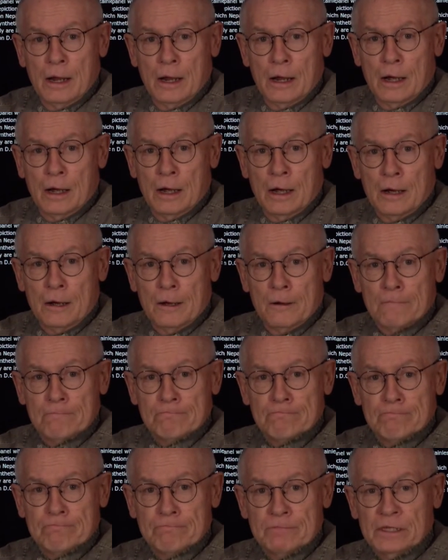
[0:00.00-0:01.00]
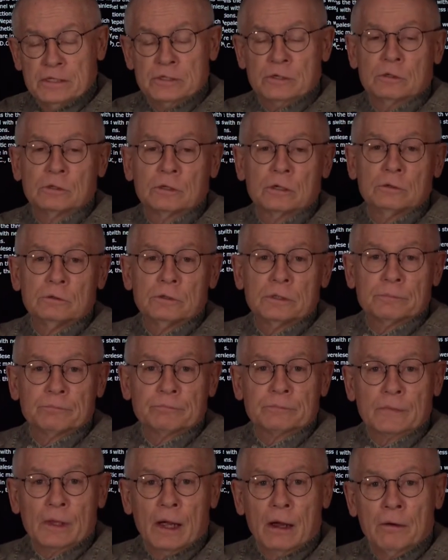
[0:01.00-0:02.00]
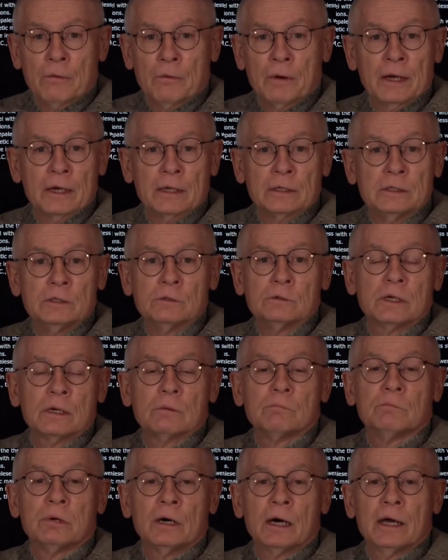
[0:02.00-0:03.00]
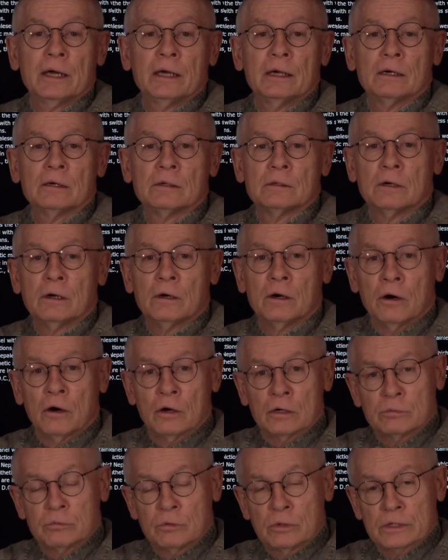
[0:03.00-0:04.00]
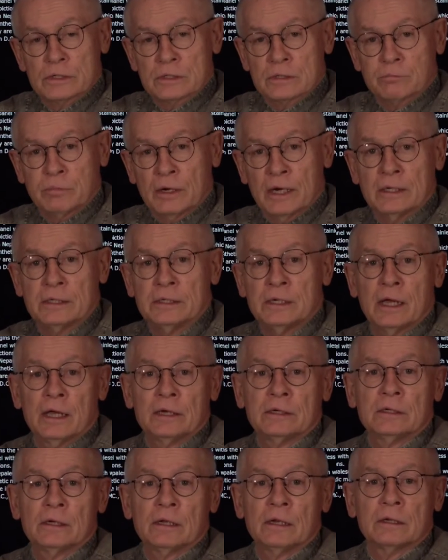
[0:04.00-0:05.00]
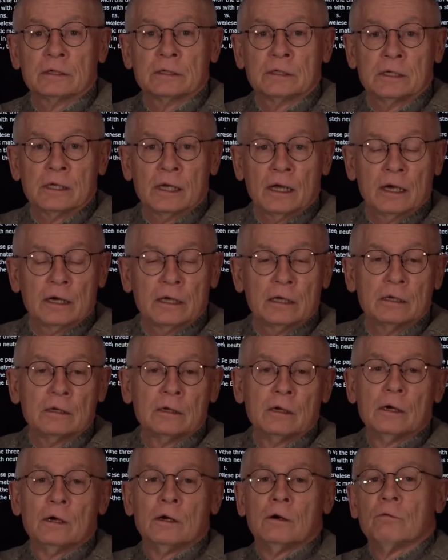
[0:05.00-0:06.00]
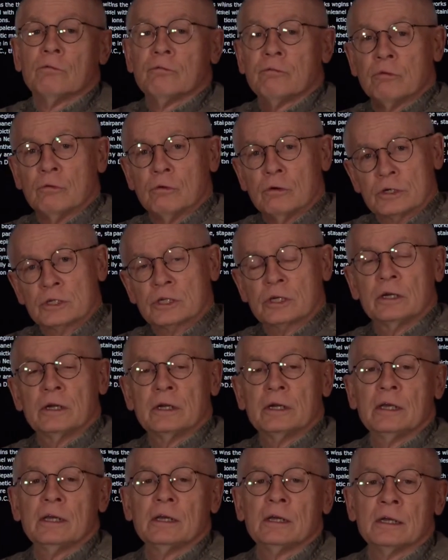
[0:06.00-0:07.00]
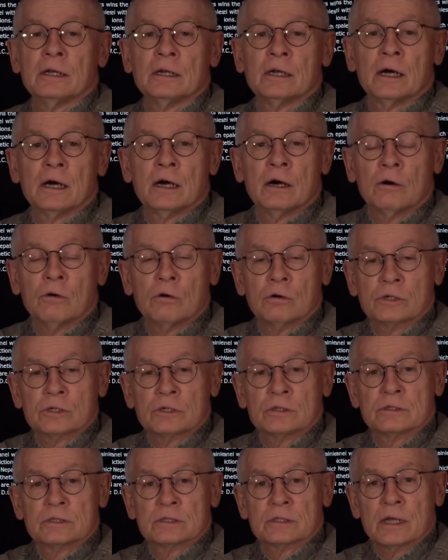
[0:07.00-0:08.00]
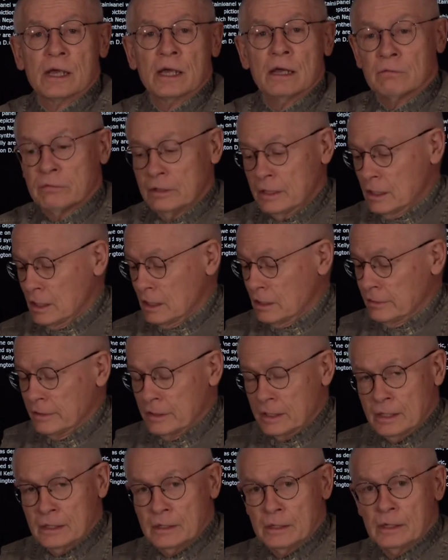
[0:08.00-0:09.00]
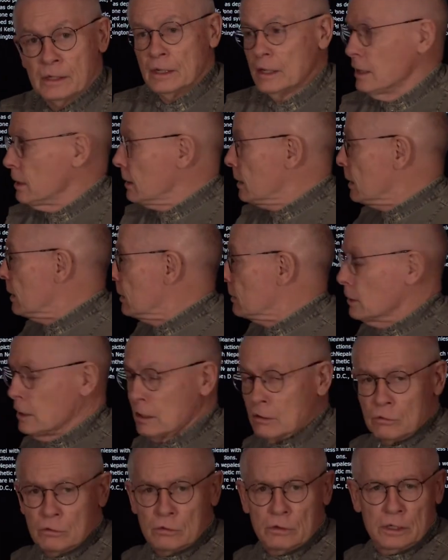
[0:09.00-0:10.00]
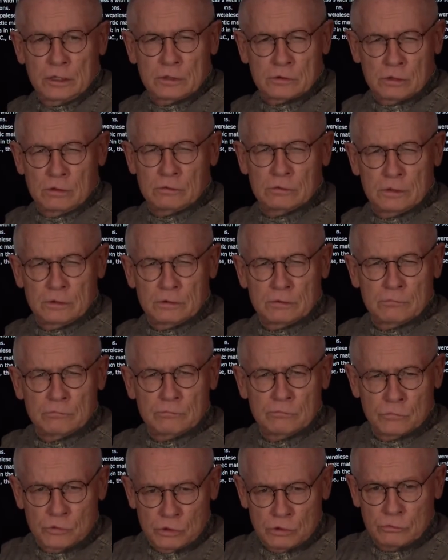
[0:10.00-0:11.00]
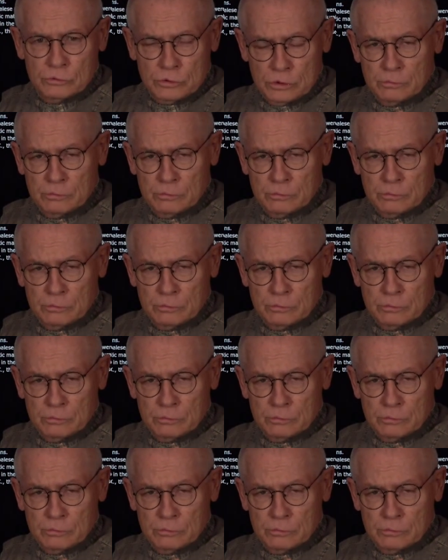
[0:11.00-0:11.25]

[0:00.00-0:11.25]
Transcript: Let's conclude. Well, you can buy artworks by Daniel Kelly, fortunately, in our auctions every now and then. And I already told you